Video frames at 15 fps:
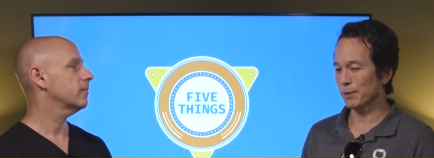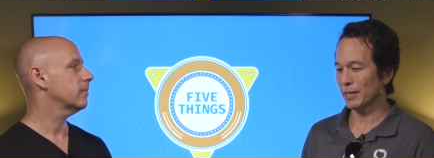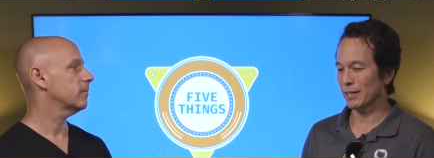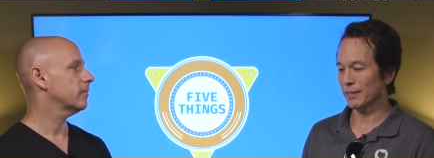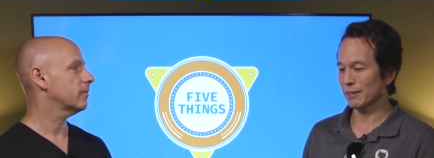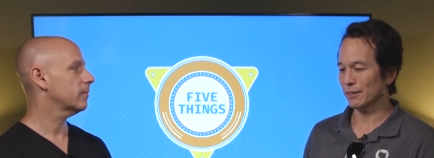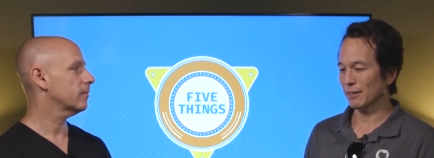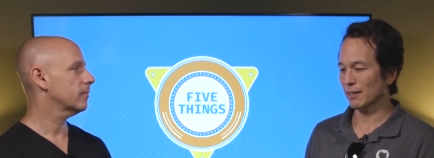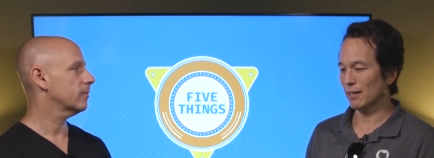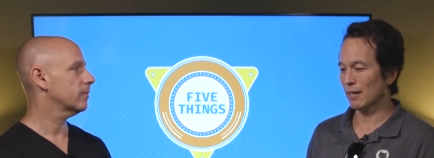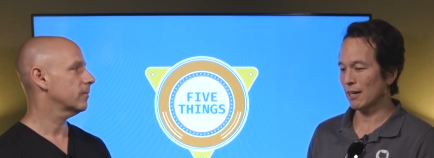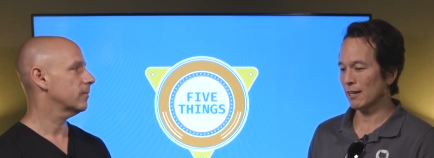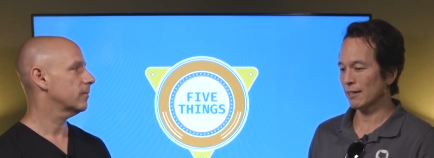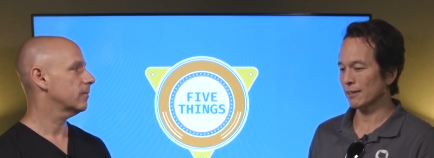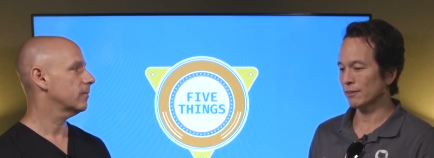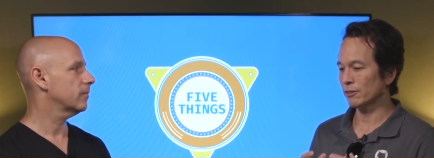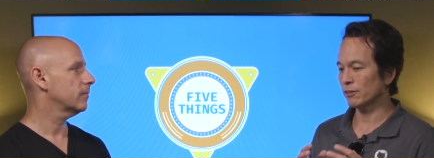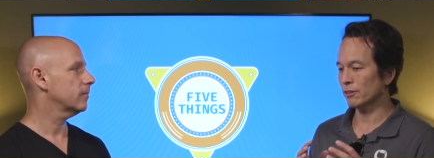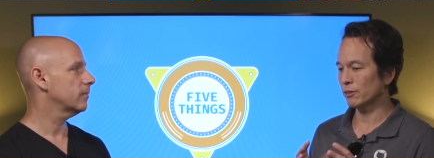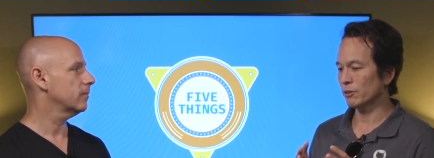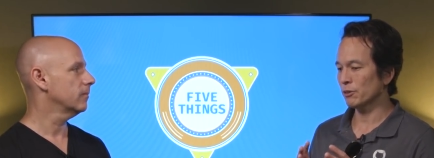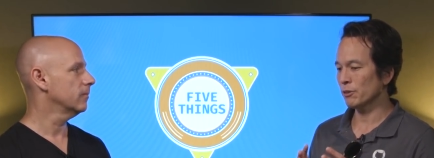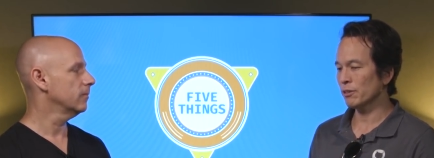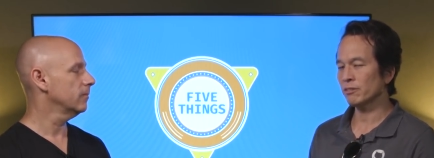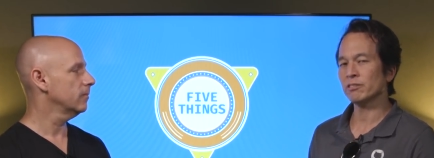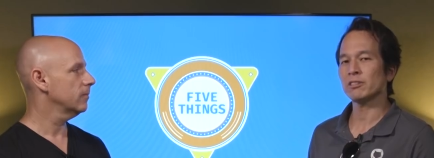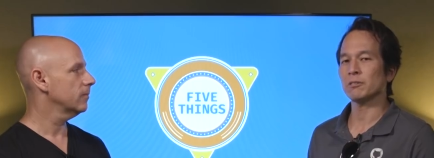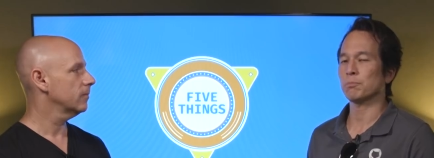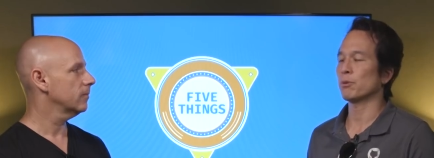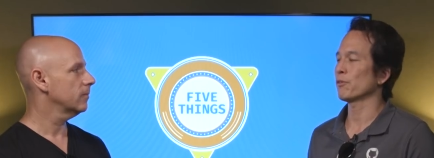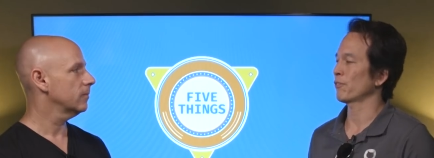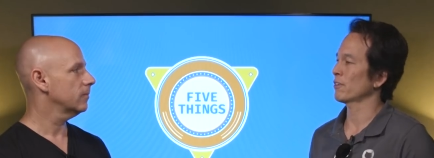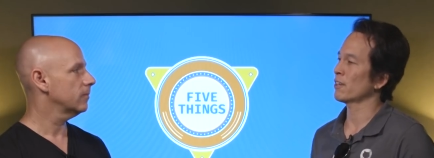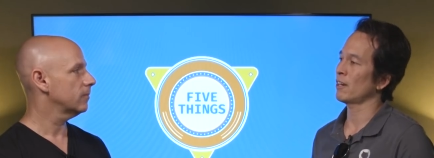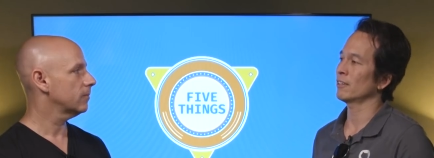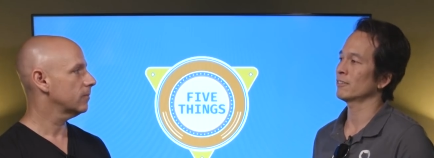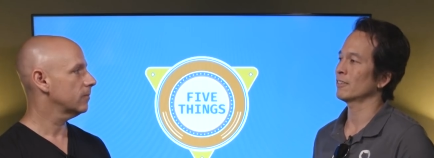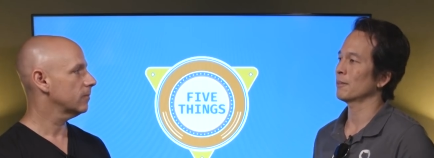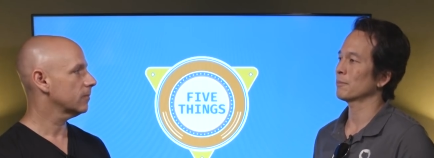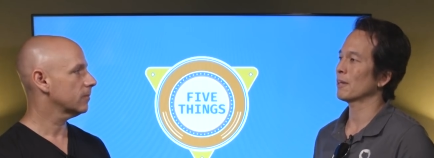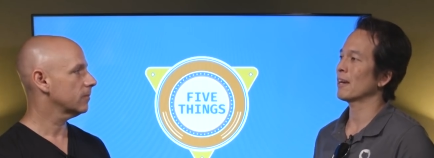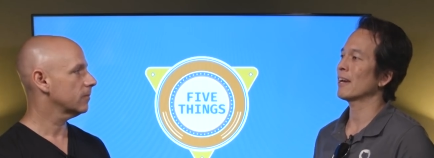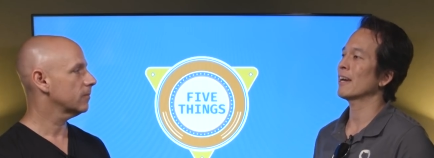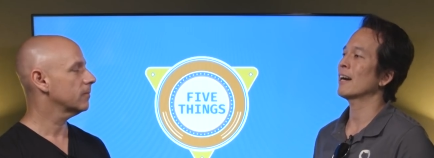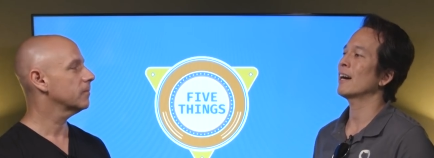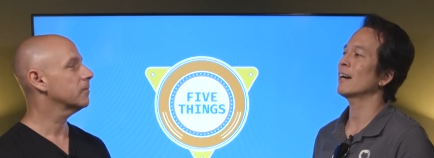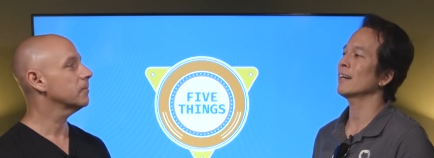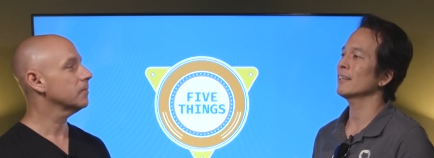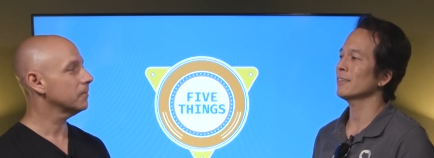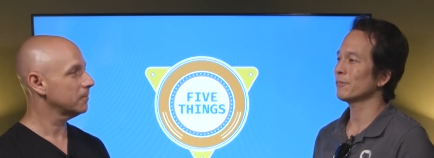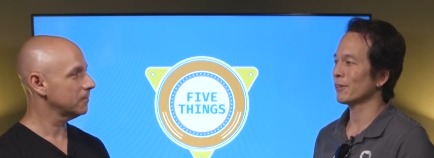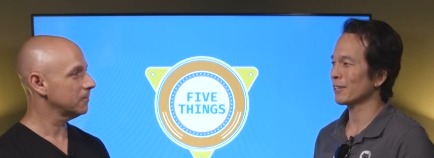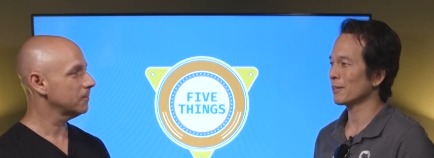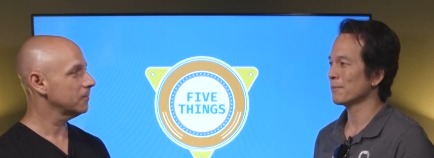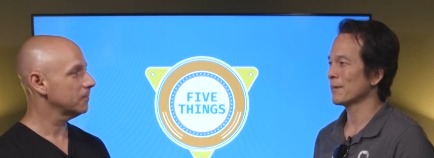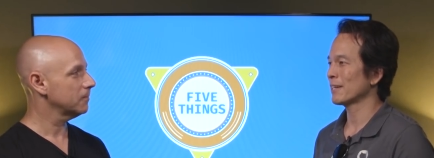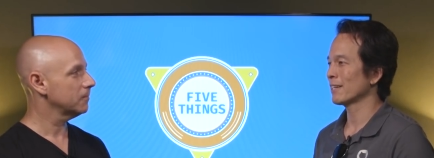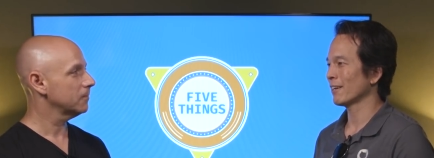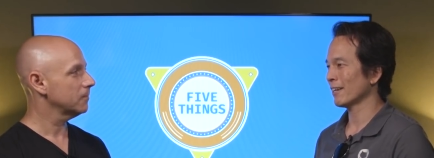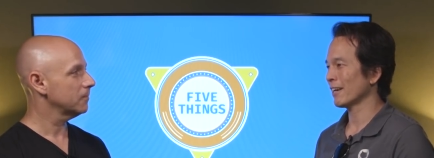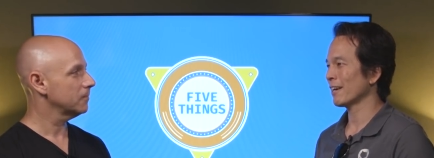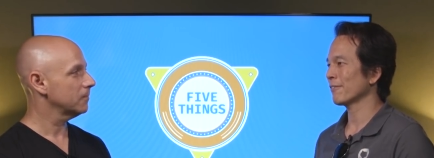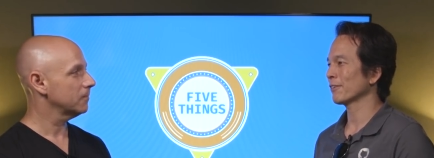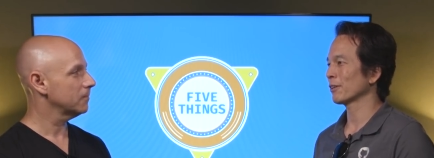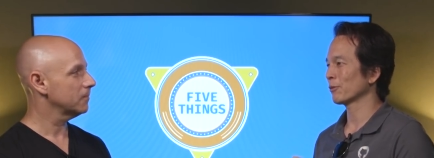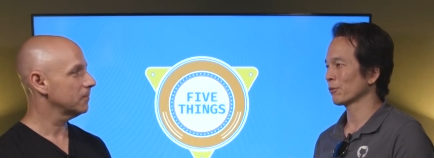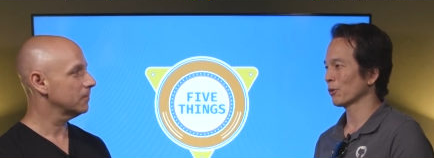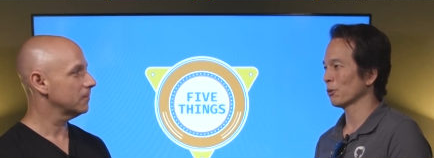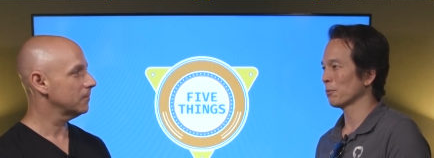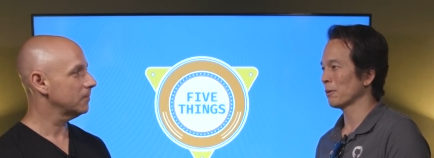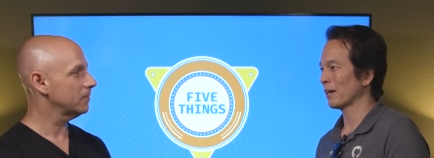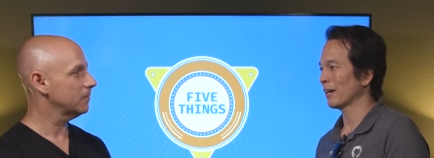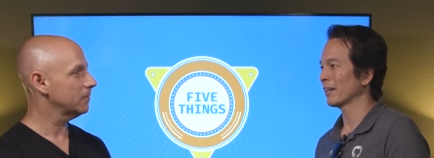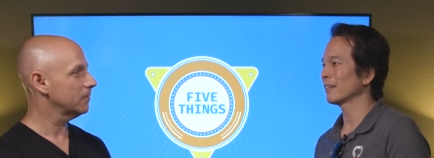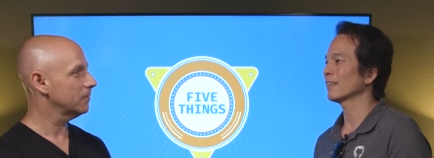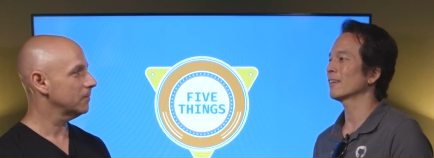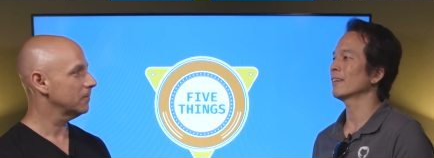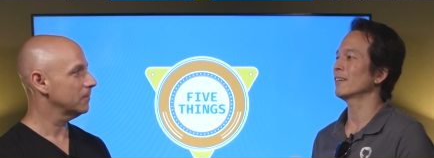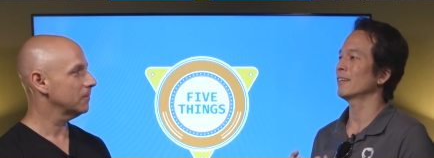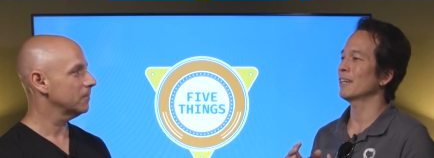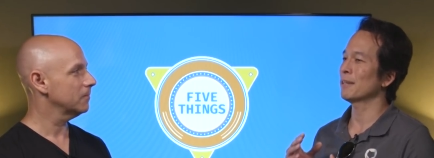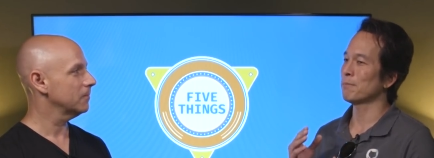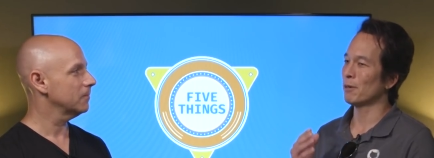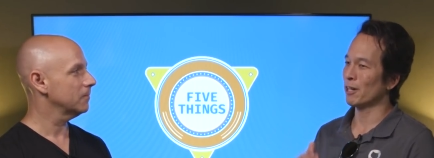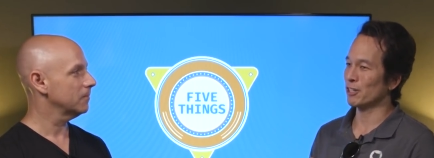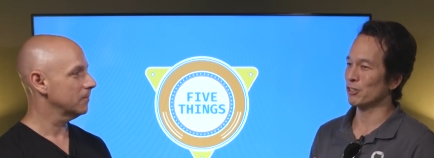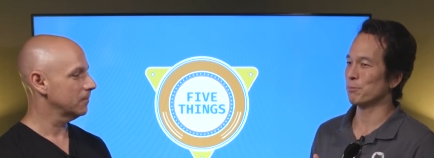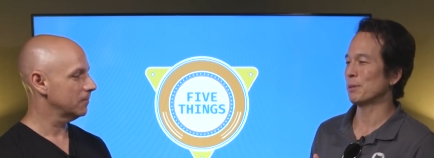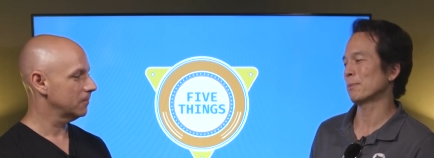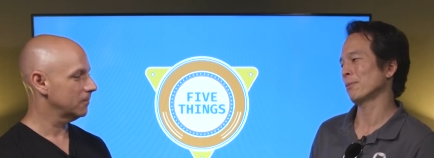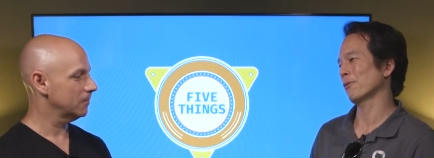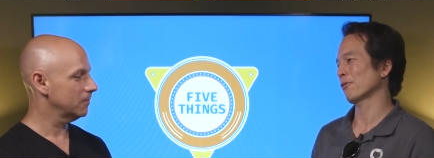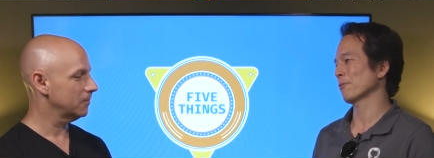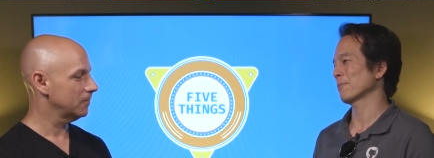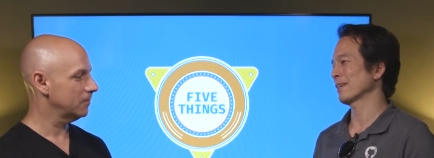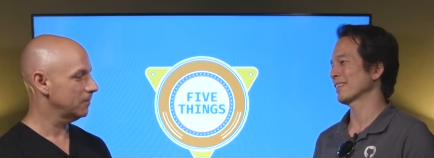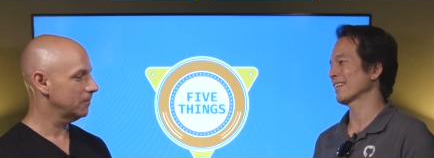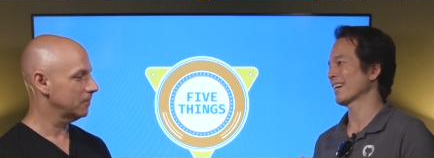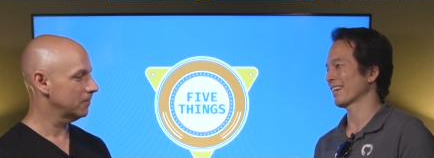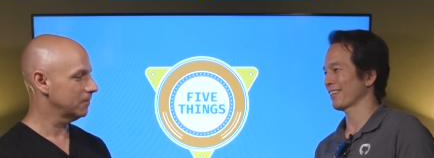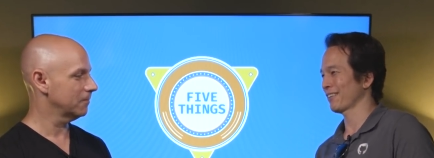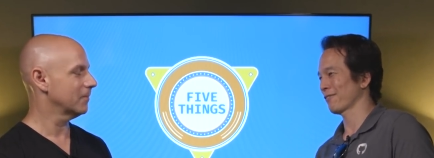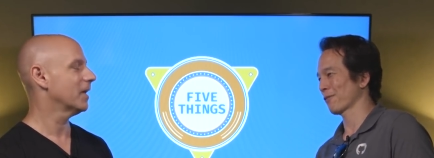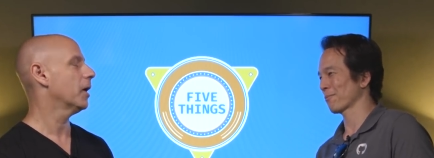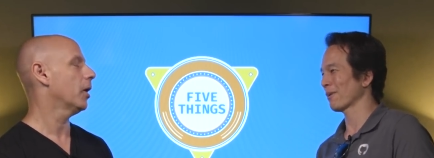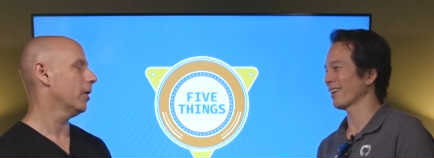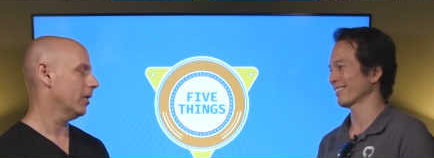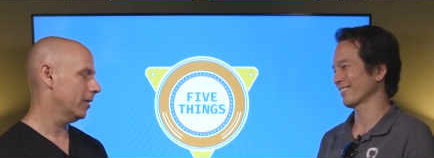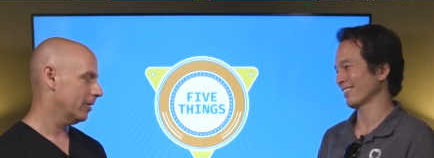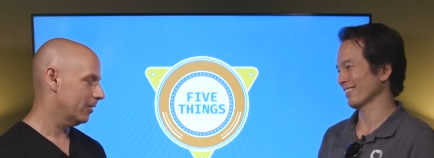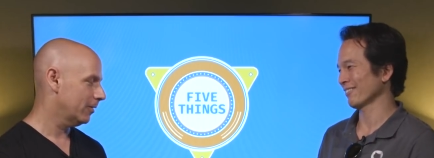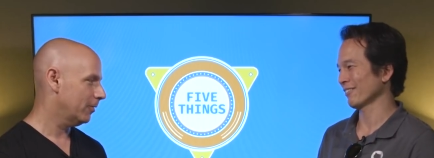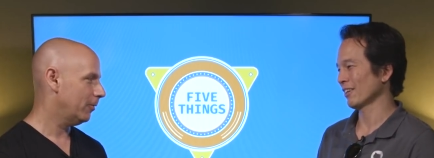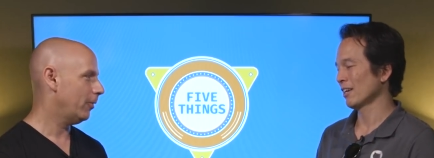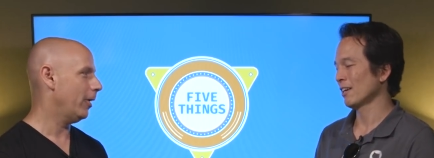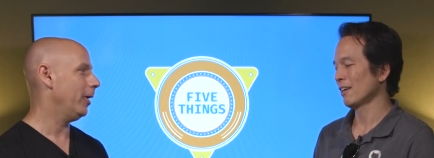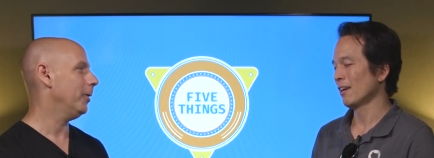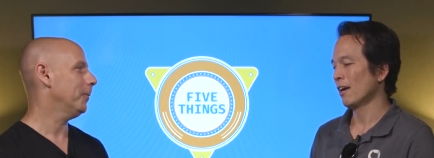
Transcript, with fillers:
Speaker 1: but I do this as a proof of concept. I highly recommend not having a robot uh, admonish people for being negative or positive. Right.